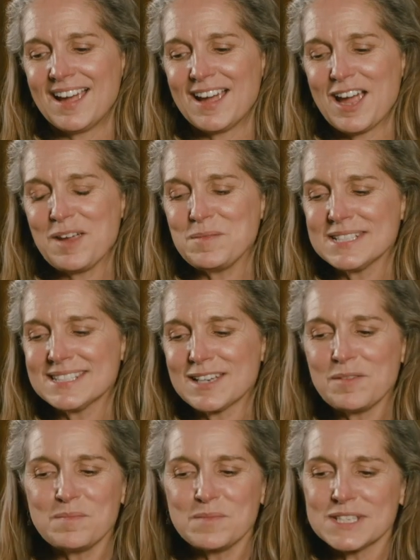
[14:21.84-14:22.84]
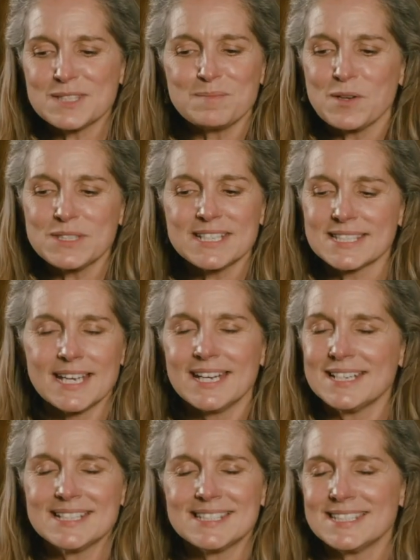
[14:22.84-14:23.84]
I'm just most
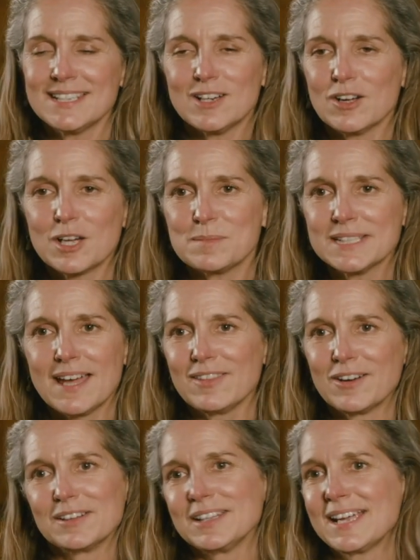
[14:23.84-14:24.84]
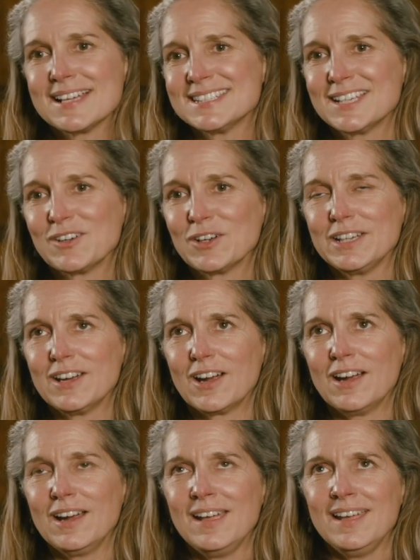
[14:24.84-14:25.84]
excited to see it all come together. Like I said
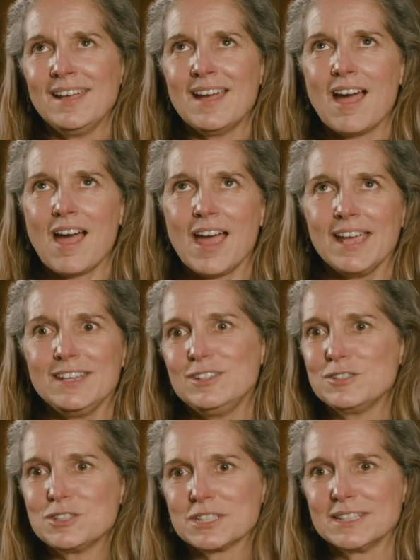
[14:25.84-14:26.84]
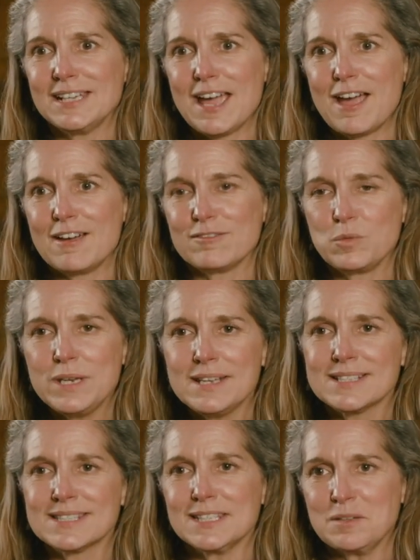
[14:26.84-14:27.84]
earlier, I usually have
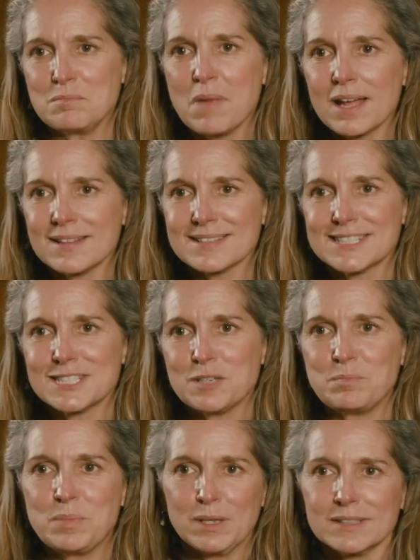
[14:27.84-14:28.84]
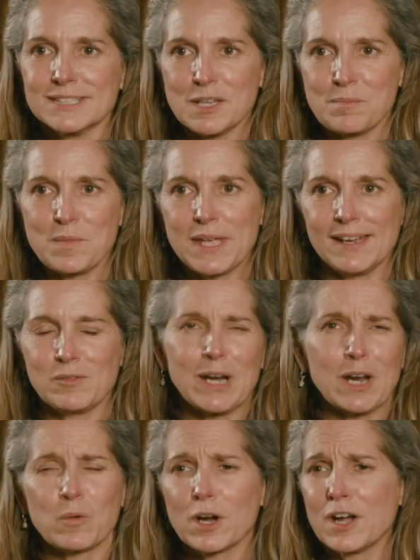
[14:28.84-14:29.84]
weeks and months to build something. When
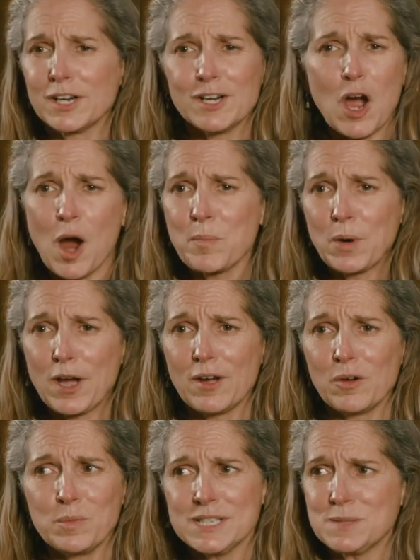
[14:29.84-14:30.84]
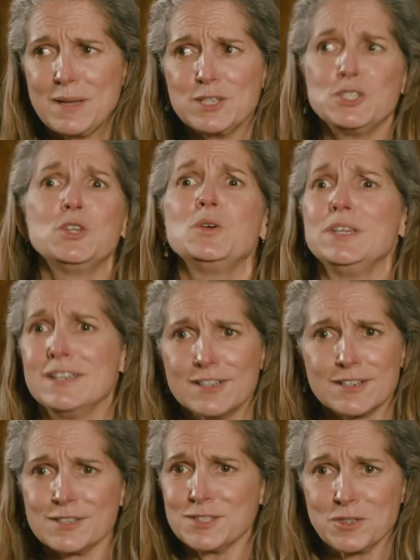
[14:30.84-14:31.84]
I work on an opera, we spend 2
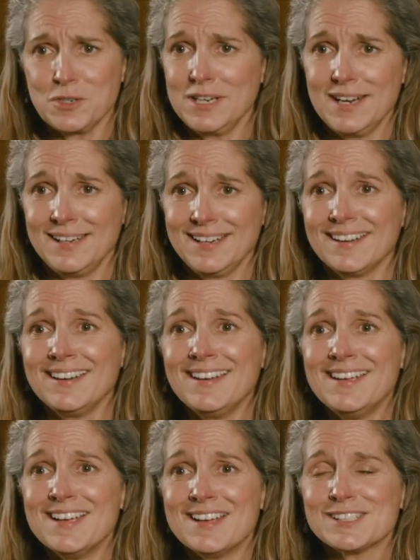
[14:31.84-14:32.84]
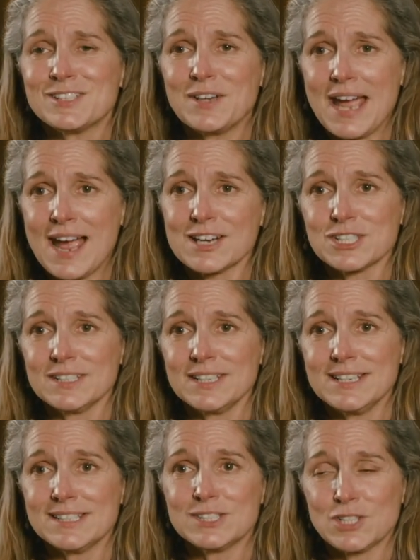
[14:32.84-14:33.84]
years creating it. So to
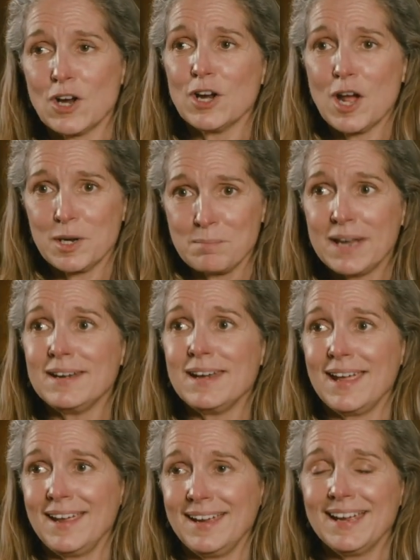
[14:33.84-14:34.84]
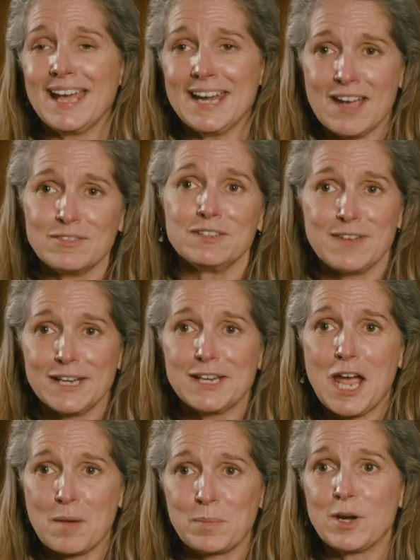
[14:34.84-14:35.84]
actually start on a Monday and have an event
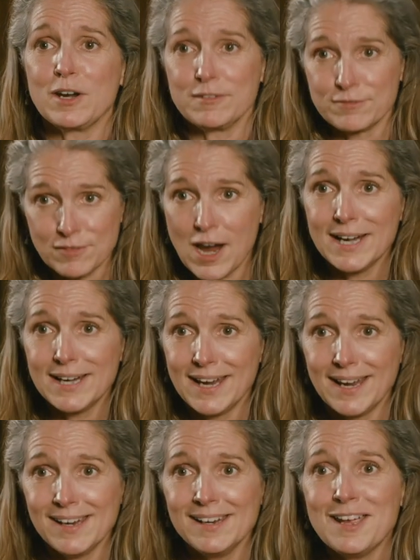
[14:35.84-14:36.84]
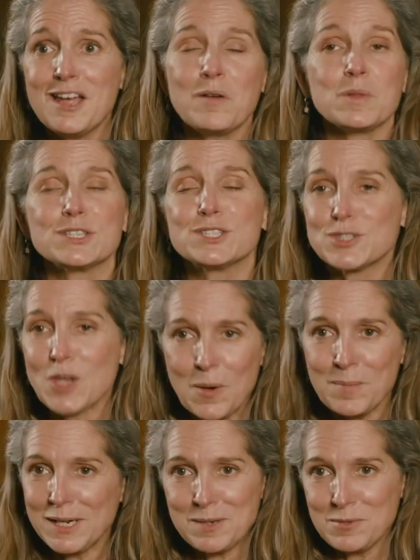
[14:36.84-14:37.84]
happen on a Friday with so
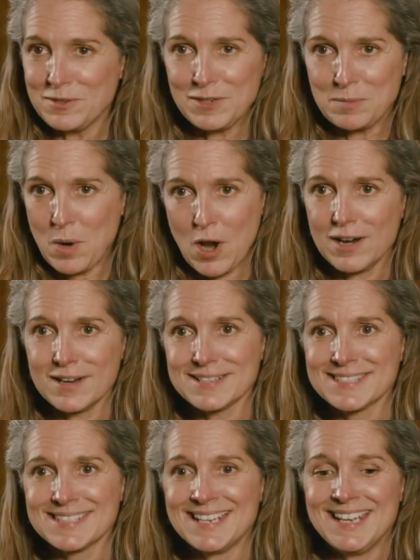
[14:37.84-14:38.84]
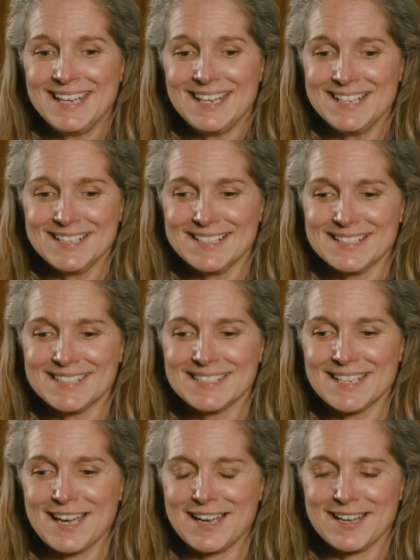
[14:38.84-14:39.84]
many moving parts
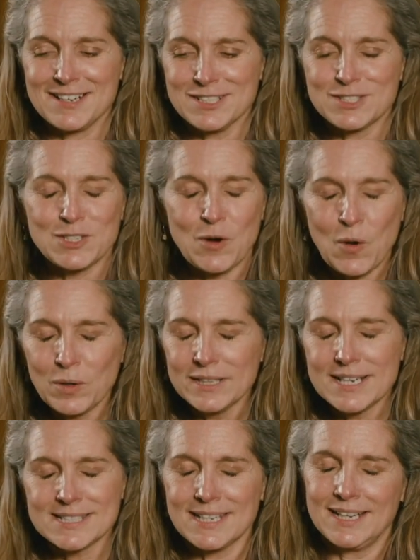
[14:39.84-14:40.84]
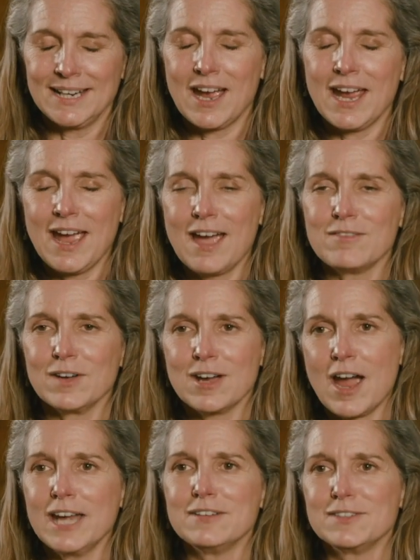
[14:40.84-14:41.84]
is totally exciting. I have a
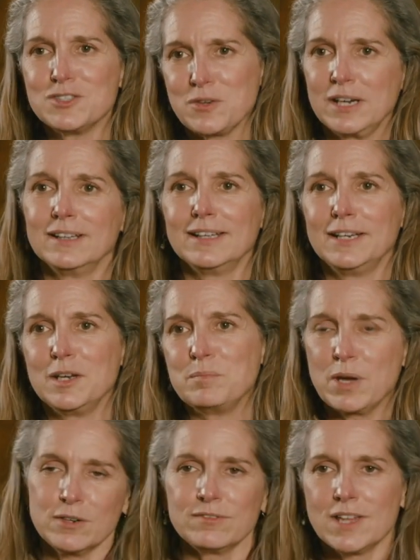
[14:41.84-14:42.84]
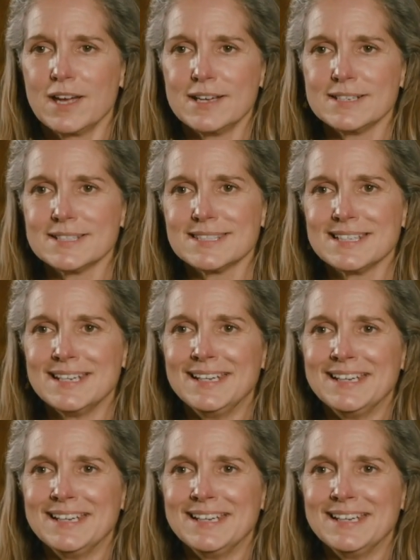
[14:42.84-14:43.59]
kind of adrenaline and butterflies